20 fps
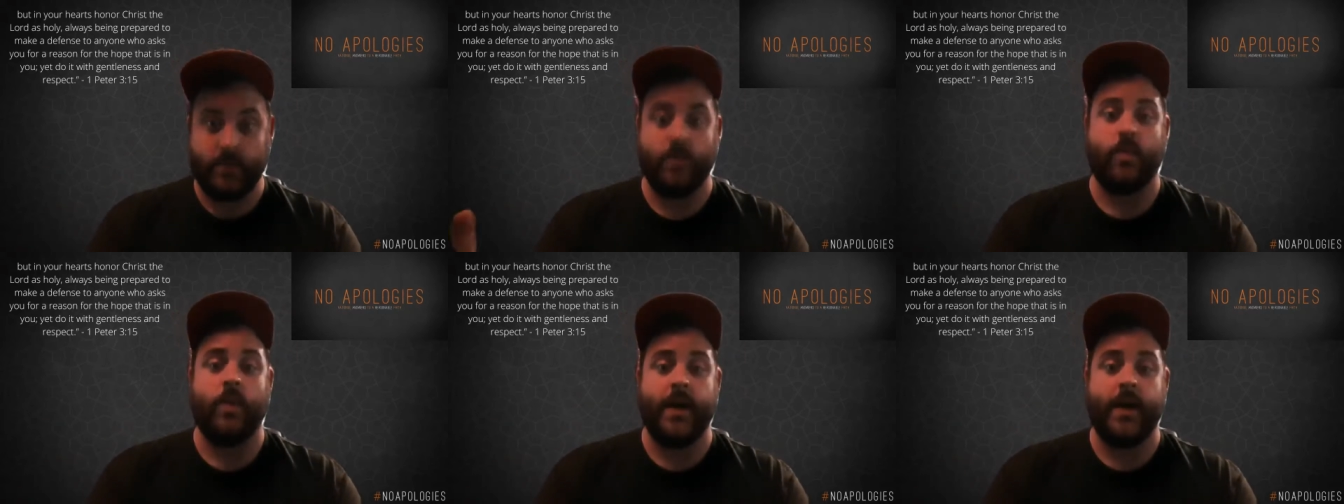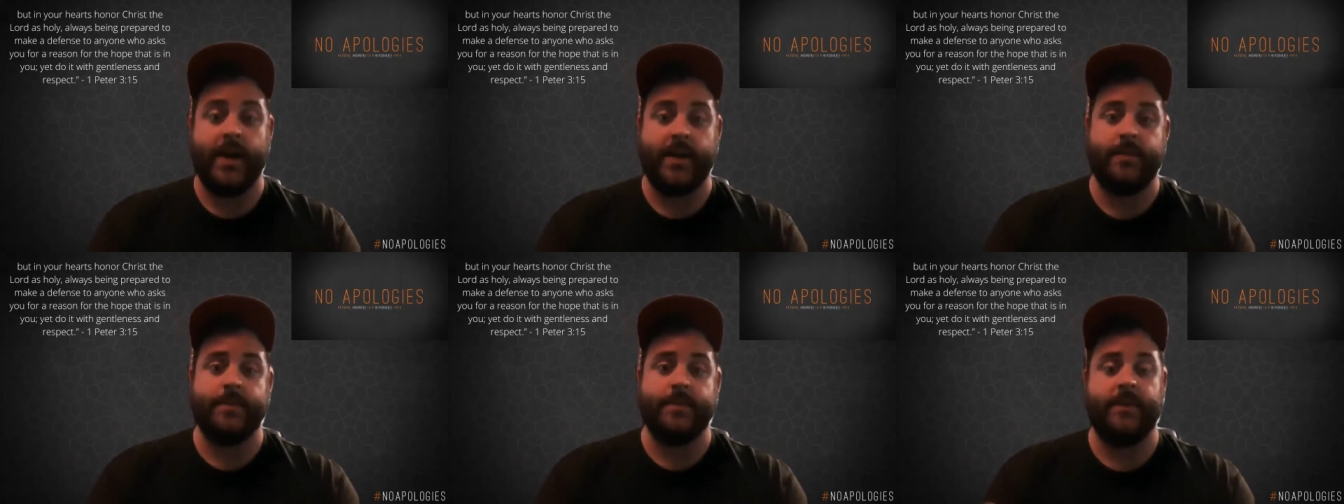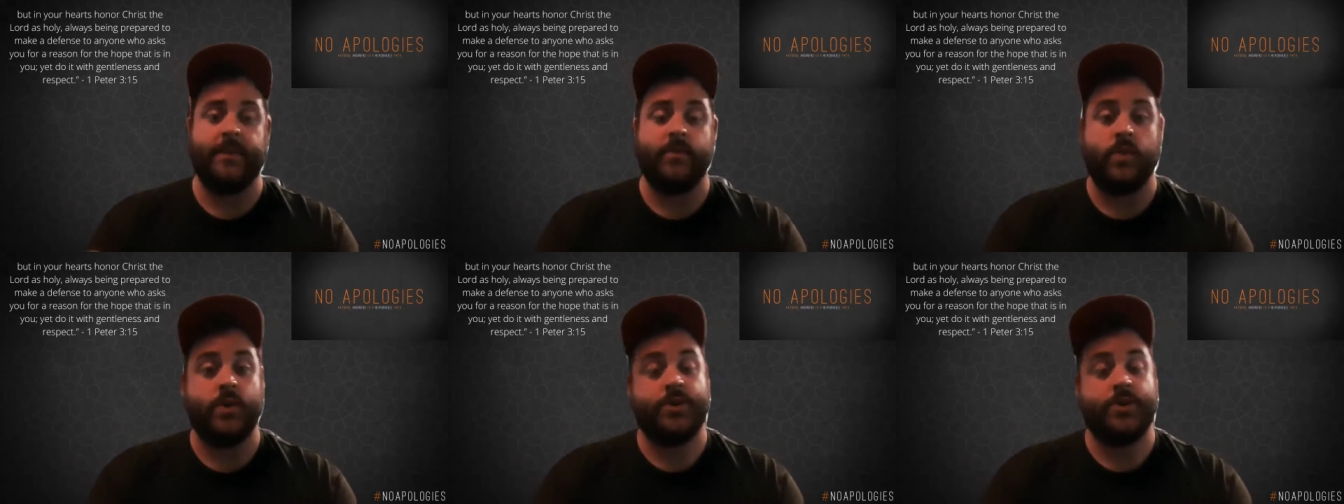why you
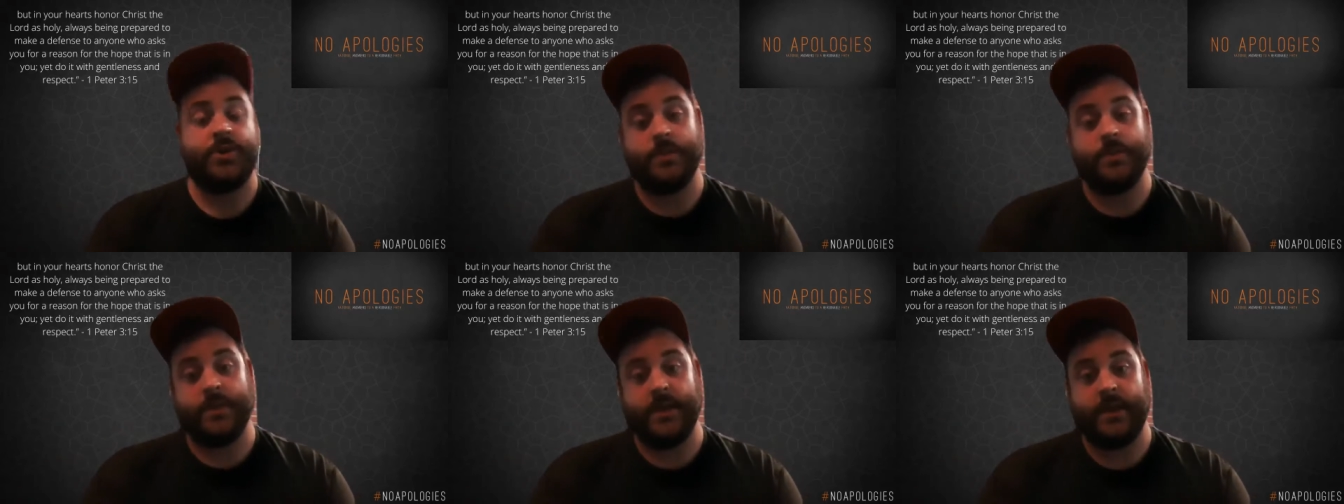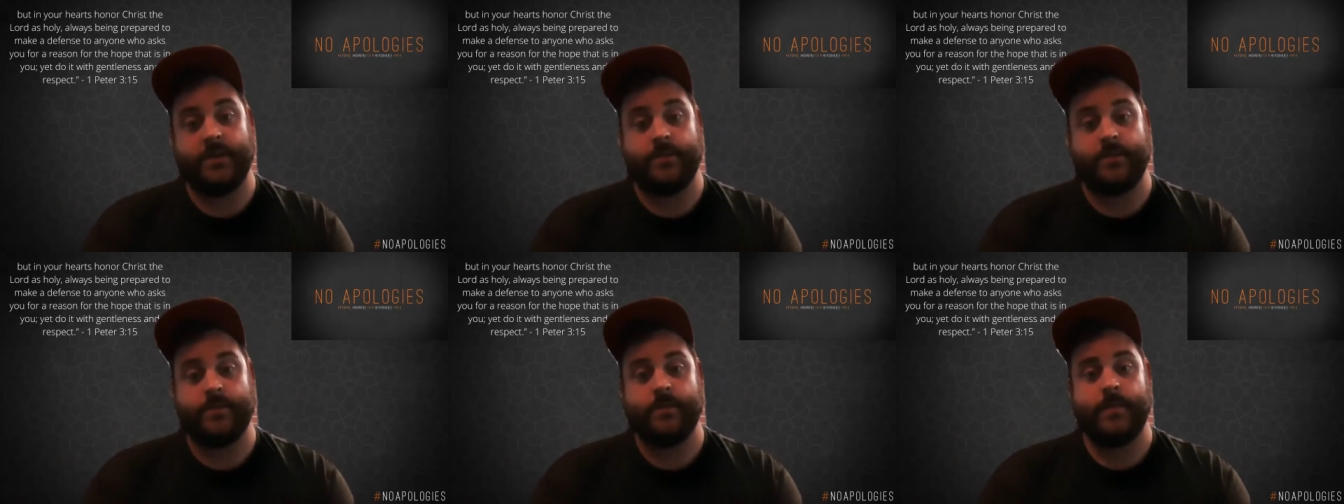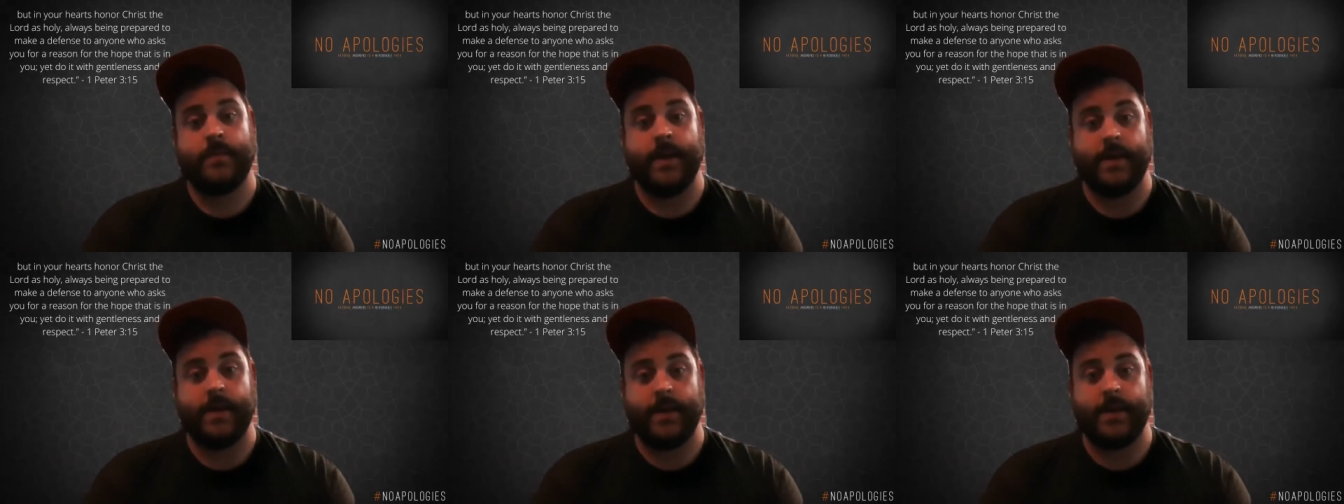believe what you believe
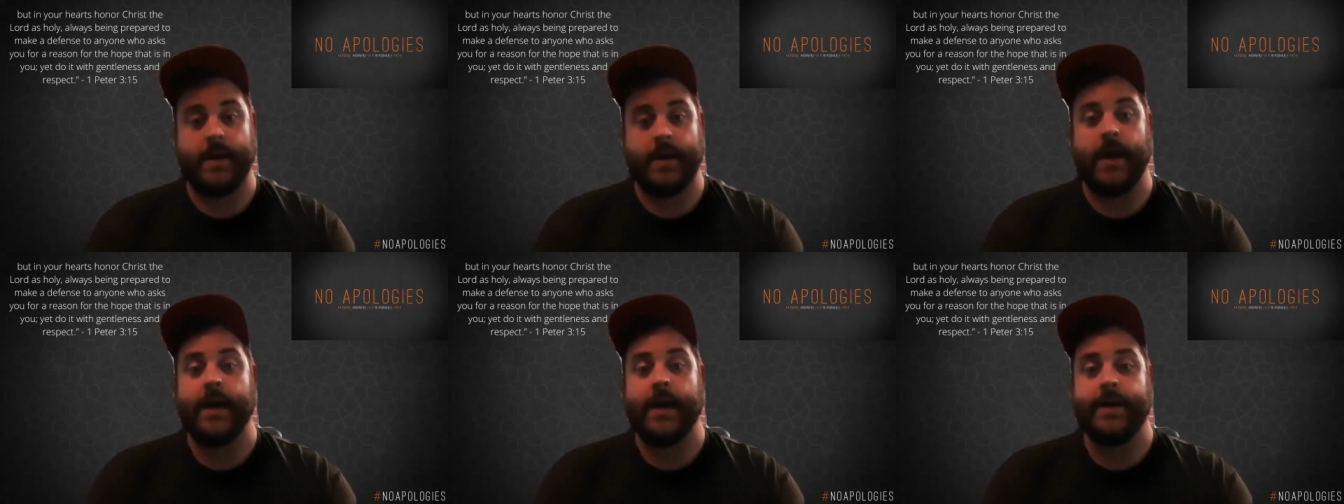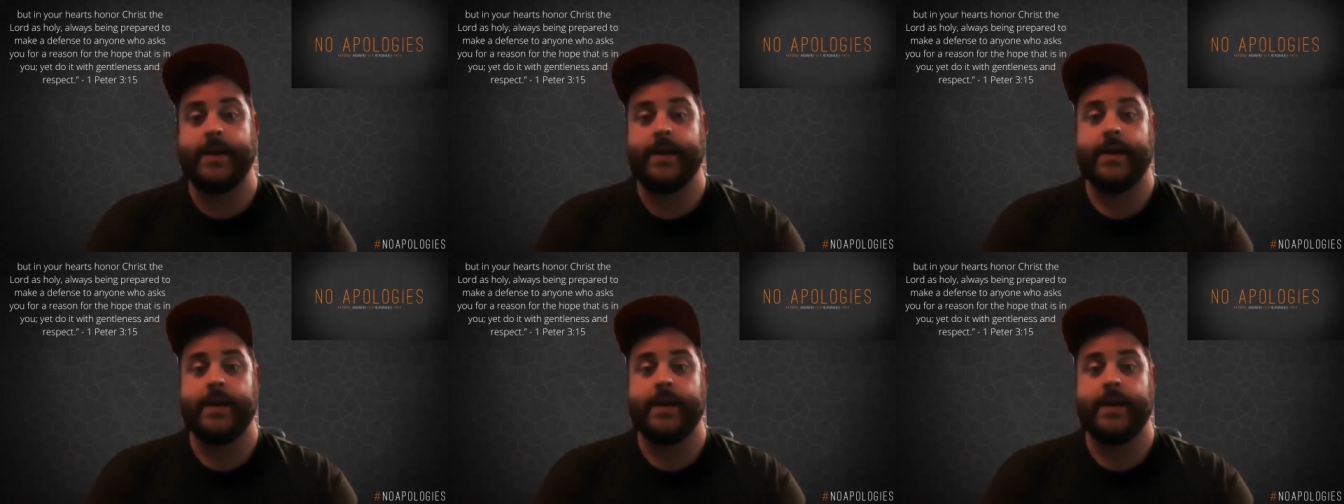in God.